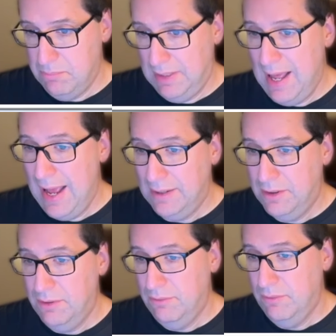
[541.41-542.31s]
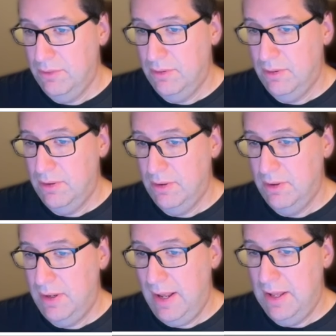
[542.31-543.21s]
black
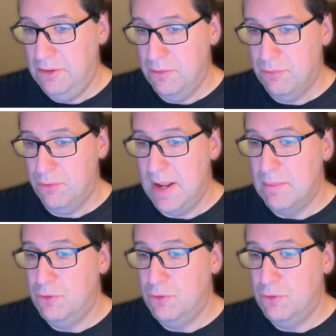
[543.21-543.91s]
and the frame.